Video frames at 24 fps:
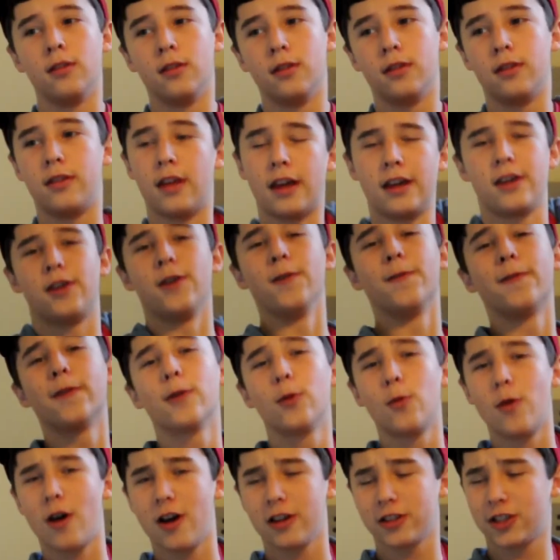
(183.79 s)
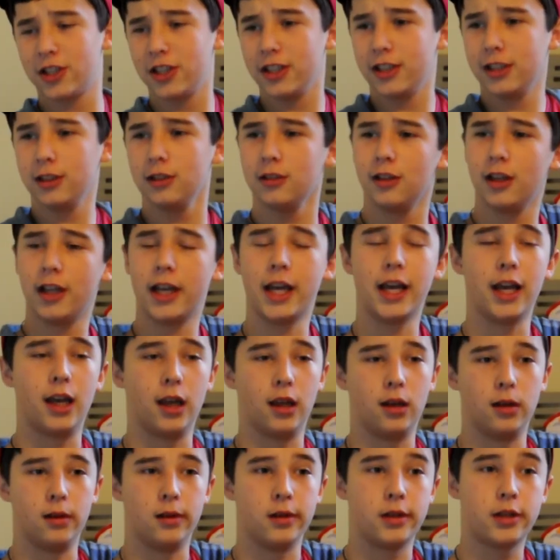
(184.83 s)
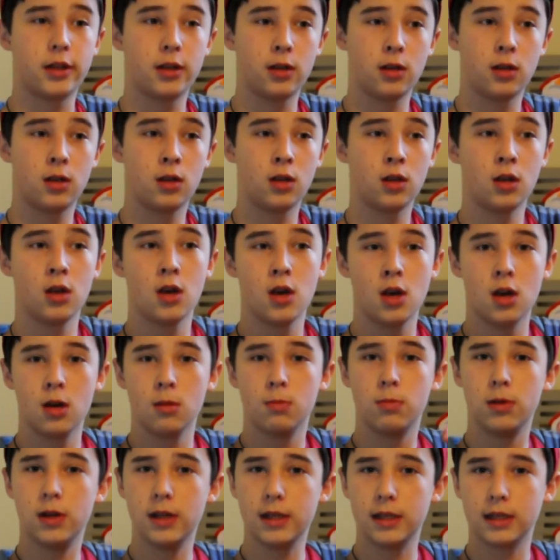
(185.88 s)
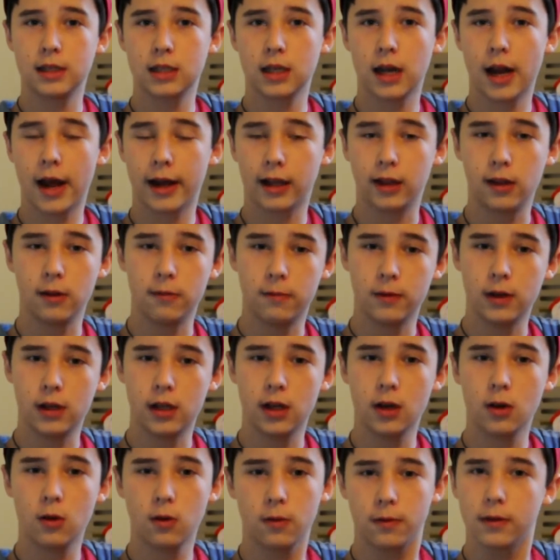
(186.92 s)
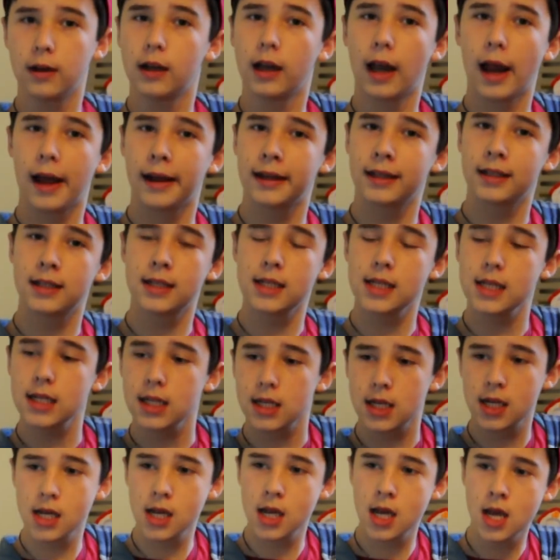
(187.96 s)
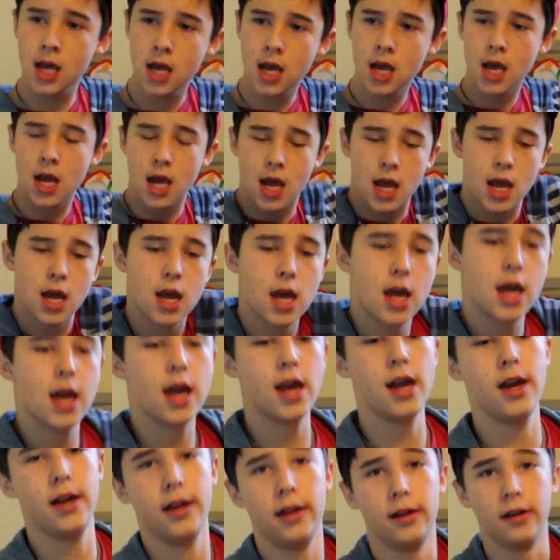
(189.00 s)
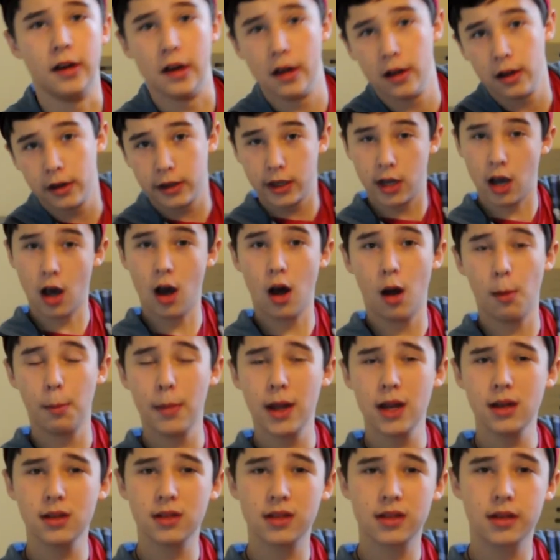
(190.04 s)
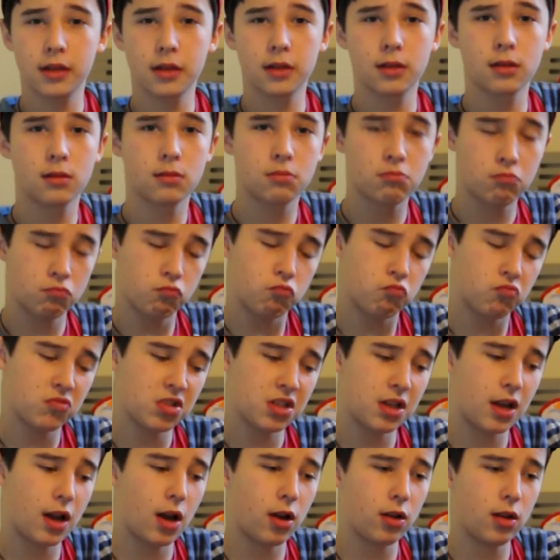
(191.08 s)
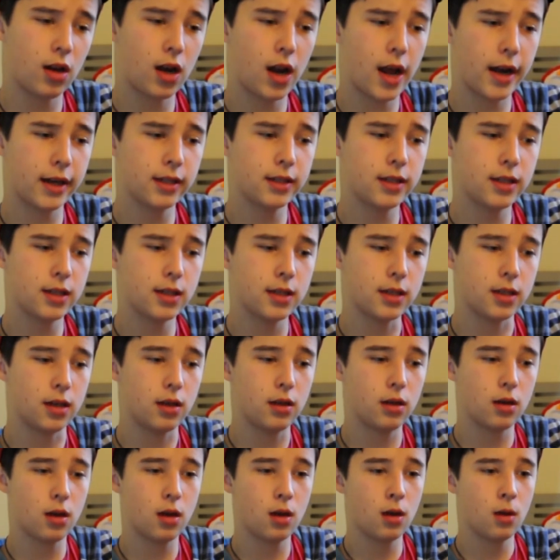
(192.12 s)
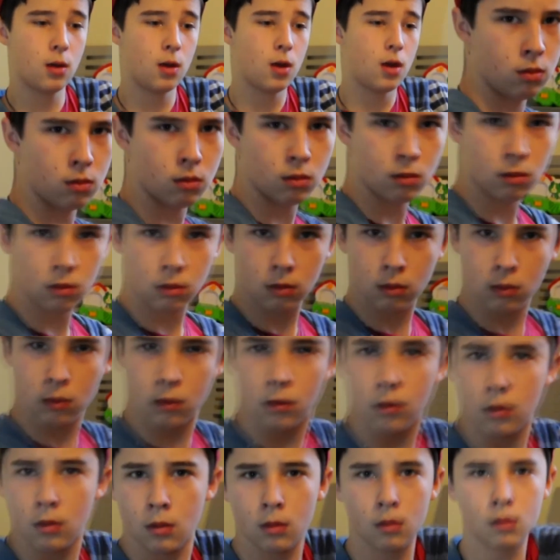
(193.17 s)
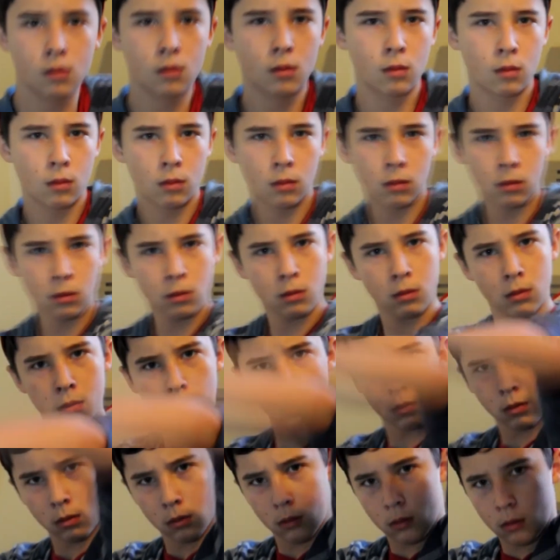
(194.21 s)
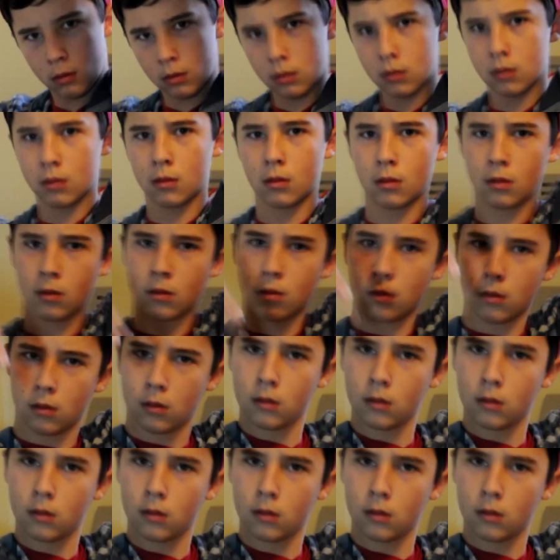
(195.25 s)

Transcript: Thank you for watching, and please like the video if you liked it, and comment, see how you liked it, and